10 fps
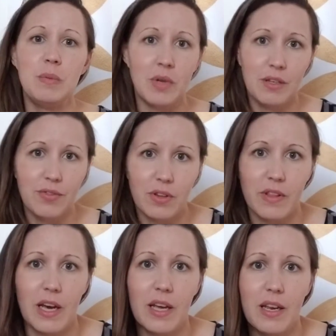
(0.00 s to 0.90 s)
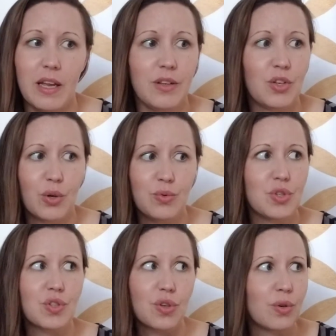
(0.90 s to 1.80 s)
be mindful of that and don't
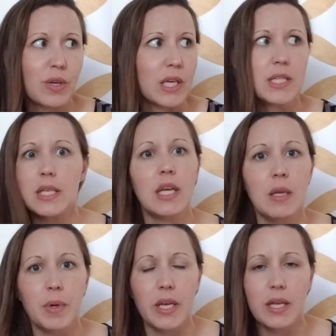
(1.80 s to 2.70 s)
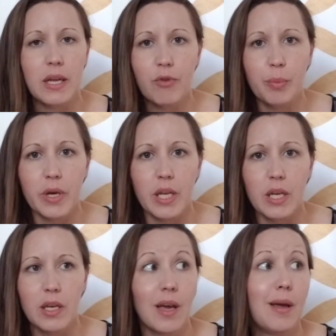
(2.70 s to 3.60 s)
just go kissing anybody and
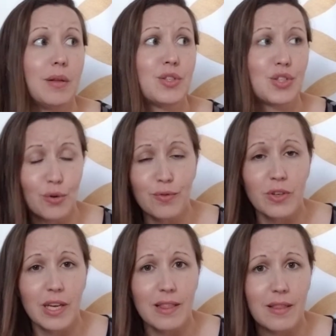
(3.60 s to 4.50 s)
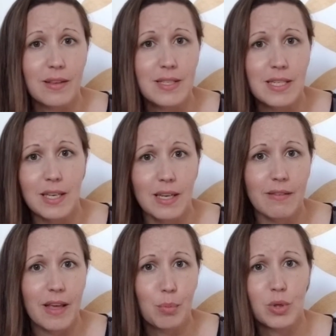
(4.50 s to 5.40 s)
everybody don't forget that the DNA of
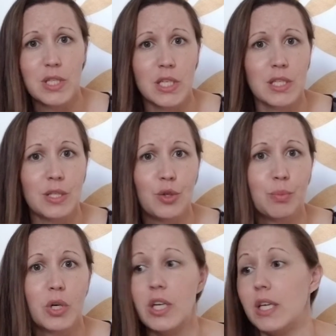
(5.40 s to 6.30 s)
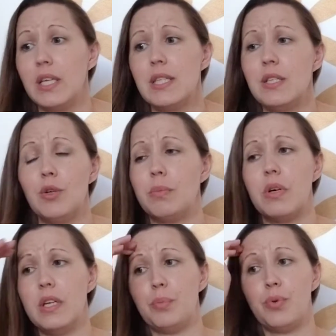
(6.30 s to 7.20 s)
that person is in your body and it's in your
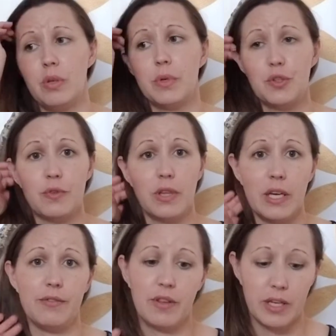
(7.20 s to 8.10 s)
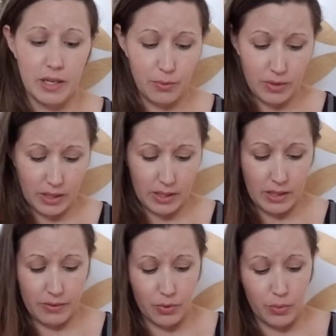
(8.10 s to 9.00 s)
body pretty much for life. Like, I don't think it
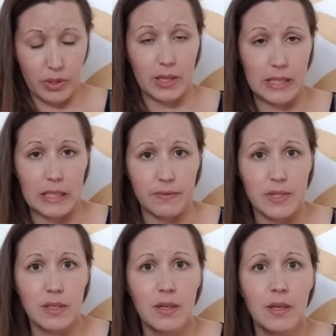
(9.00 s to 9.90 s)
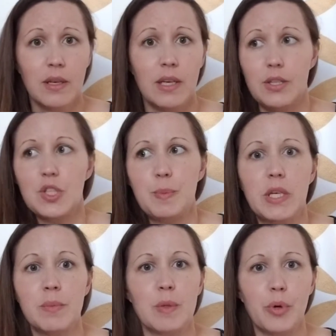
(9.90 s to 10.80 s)
ever really leaves. It just
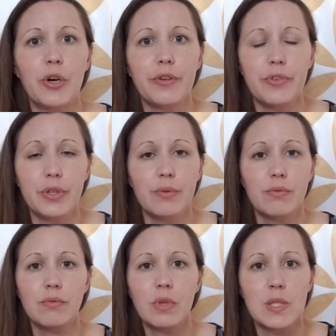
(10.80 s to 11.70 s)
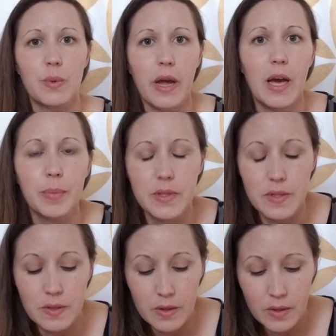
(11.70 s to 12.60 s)
becomes a part of you. That's what
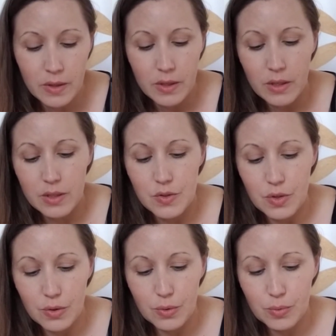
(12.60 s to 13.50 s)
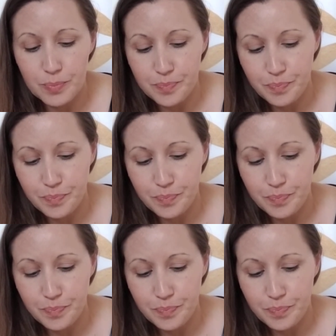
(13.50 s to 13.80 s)
happens. So,